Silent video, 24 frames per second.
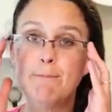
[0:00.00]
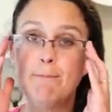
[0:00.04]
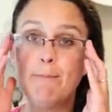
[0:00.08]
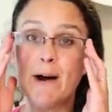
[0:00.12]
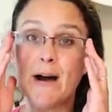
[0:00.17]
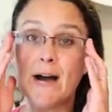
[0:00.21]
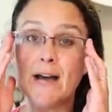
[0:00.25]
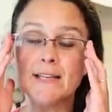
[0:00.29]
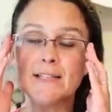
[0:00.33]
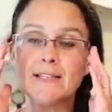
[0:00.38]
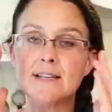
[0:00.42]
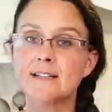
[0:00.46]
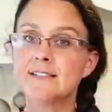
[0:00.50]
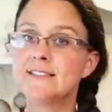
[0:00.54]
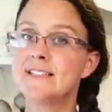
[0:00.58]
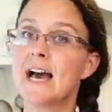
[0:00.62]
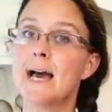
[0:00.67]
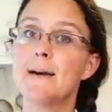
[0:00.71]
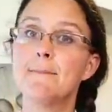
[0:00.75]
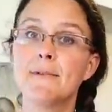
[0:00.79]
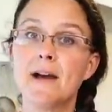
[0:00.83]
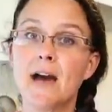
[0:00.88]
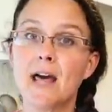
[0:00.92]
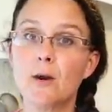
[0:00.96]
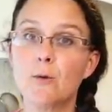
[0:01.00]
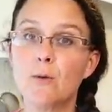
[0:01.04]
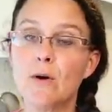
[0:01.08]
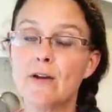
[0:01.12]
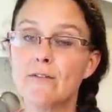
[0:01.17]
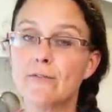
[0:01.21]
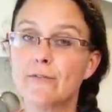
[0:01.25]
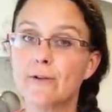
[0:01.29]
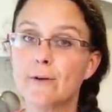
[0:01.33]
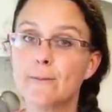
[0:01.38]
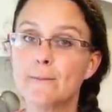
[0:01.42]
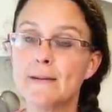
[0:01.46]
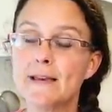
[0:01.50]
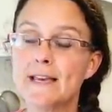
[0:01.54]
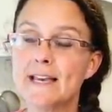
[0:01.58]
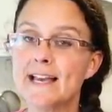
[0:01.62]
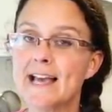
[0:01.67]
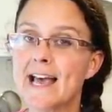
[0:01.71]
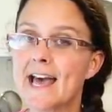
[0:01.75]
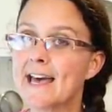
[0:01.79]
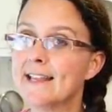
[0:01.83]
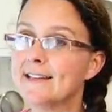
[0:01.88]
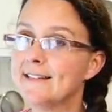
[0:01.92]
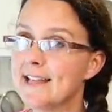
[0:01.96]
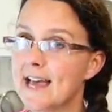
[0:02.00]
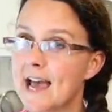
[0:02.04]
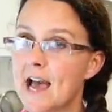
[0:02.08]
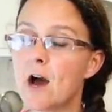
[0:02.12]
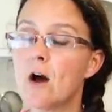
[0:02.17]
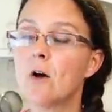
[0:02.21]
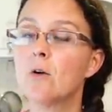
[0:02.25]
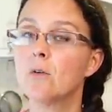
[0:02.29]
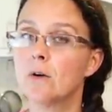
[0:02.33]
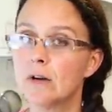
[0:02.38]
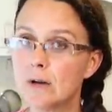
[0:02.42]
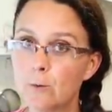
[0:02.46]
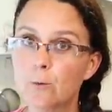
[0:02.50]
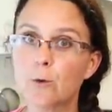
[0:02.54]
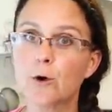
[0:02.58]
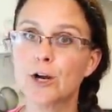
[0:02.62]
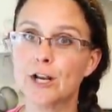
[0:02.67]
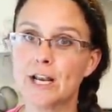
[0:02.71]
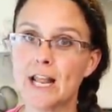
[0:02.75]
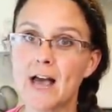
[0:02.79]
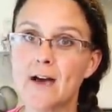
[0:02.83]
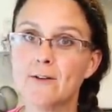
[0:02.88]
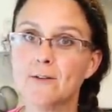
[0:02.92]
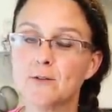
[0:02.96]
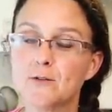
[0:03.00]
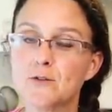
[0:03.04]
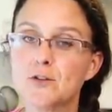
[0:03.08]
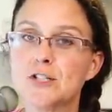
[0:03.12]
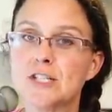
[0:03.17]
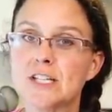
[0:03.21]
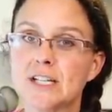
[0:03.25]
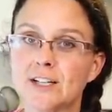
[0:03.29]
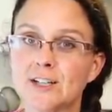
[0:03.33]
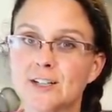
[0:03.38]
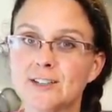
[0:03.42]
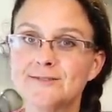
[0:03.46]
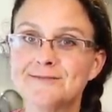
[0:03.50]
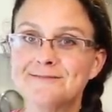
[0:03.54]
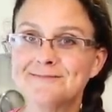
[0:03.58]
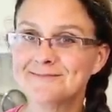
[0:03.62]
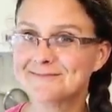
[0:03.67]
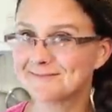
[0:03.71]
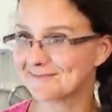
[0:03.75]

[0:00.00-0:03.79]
but time got away from me and now we're gonna have it for dinner.